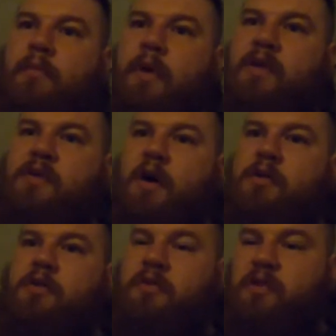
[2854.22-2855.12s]
It's hard
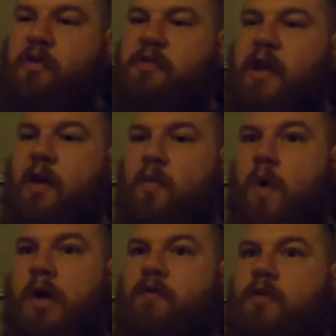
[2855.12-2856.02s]
to associate
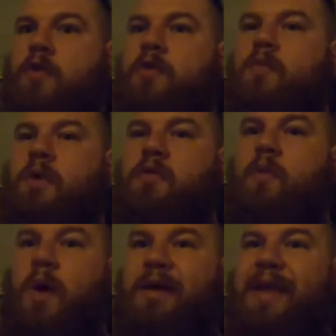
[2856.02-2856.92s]
one rune with
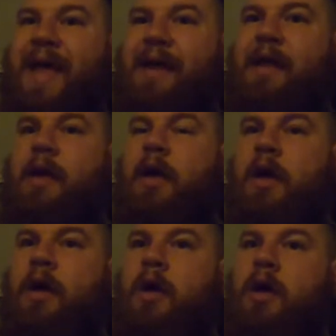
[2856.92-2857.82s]
one deity,
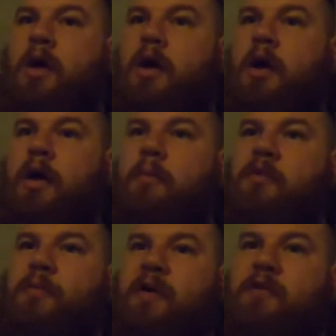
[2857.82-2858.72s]

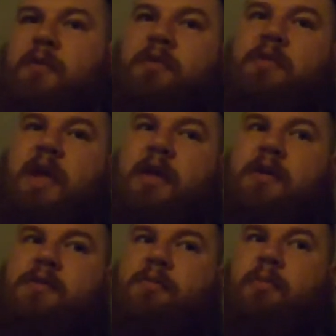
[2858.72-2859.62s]
especially with
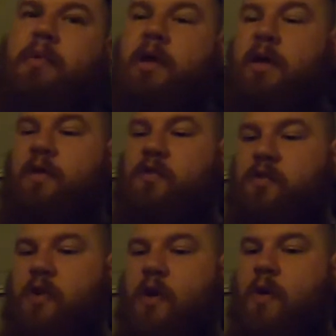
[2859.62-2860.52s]
deities being
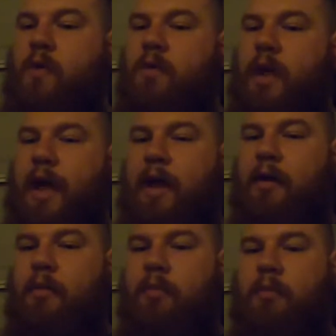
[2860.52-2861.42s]
so like
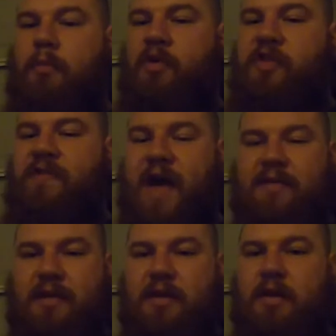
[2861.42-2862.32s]

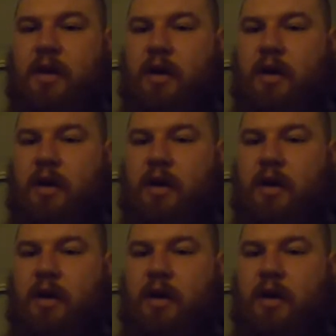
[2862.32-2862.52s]
multifaceted.